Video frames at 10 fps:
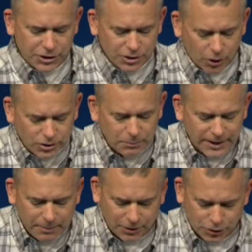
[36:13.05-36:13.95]
is ultimately
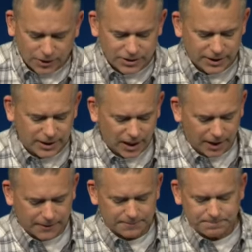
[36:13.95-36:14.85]
about trusting
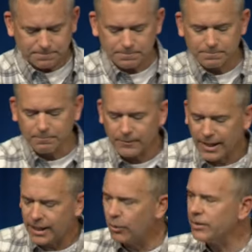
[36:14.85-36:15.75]
God.
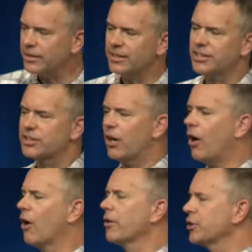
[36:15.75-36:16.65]
And I know that this is the
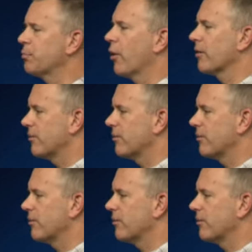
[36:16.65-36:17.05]
hardest part of